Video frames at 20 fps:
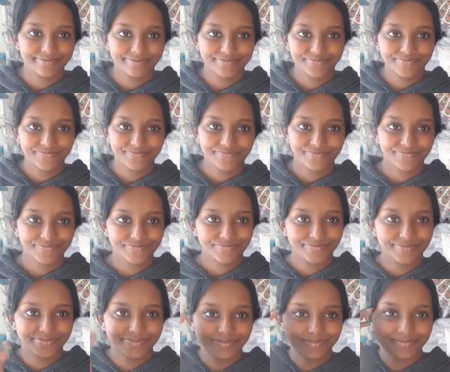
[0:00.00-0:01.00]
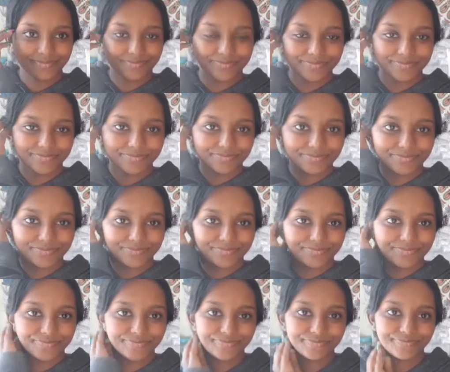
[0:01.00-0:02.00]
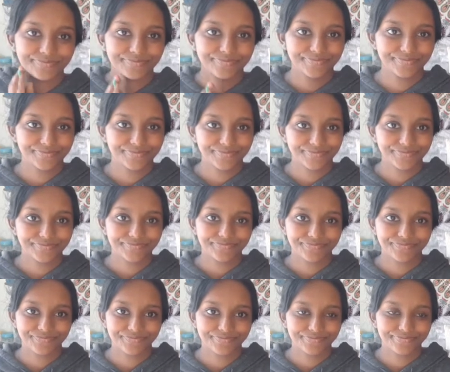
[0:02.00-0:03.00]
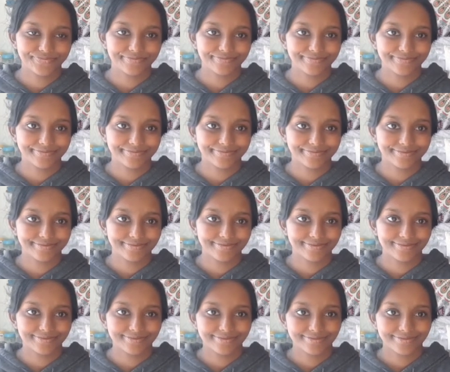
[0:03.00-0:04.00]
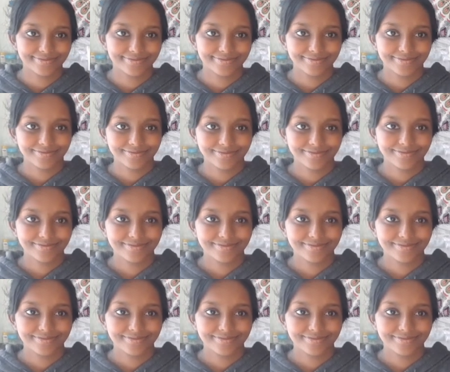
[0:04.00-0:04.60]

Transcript: This person isn't speaking.